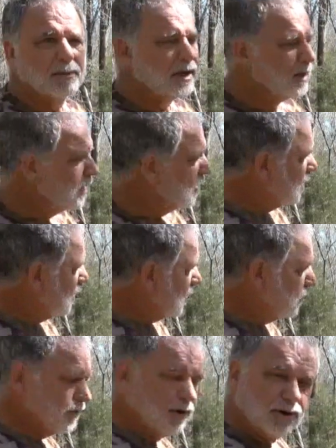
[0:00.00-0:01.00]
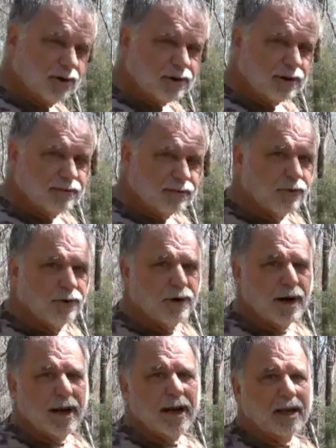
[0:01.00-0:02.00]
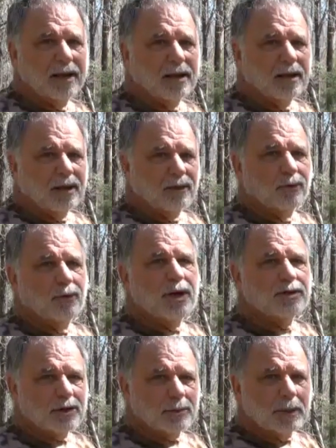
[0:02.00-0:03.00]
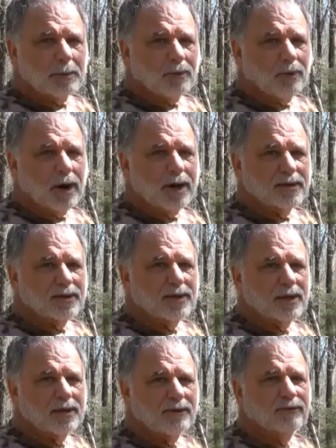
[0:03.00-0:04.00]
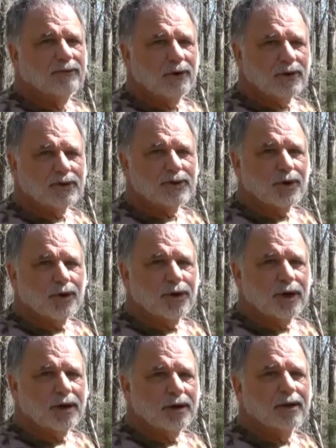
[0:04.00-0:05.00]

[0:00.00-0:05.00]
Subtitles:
But if you're looking for a reasonably priced, very sturdy,